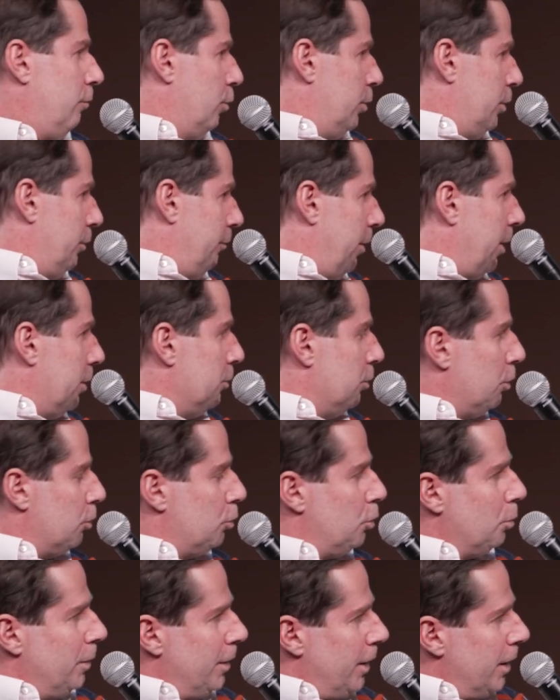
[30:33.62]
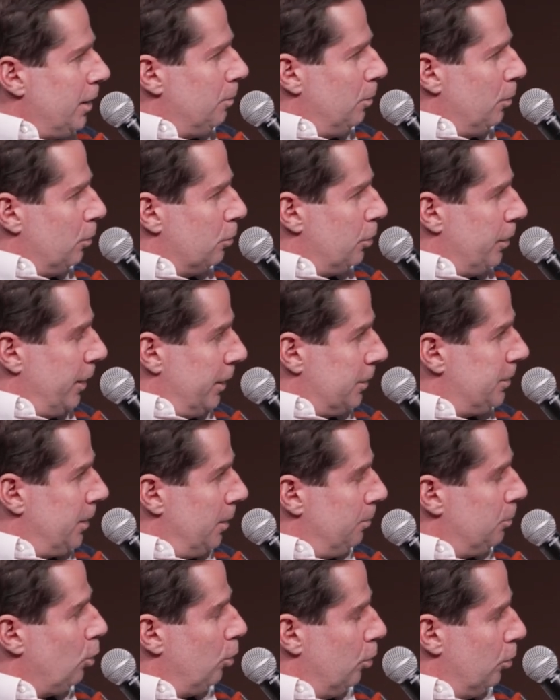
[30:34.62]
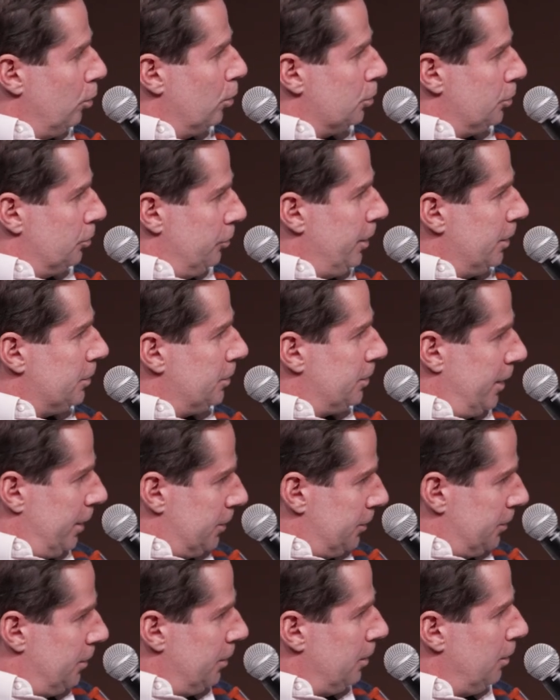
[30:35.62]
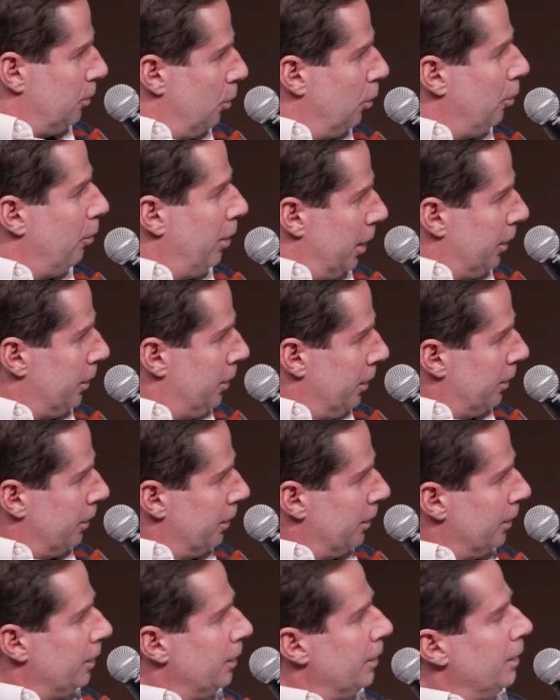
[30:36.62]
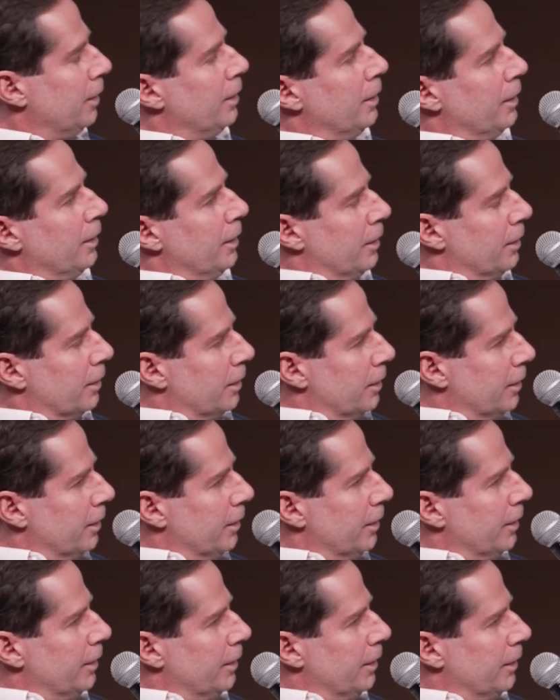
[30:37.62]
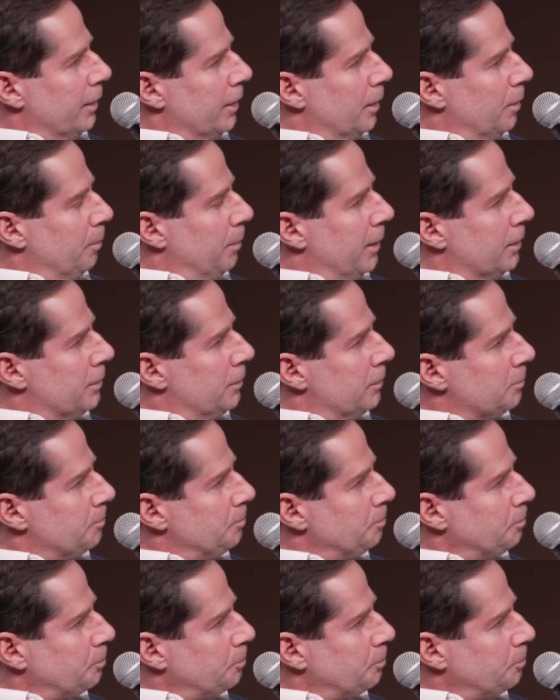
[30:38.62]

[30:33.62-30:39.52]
for the founder to be able to accept all those risks and still go on. But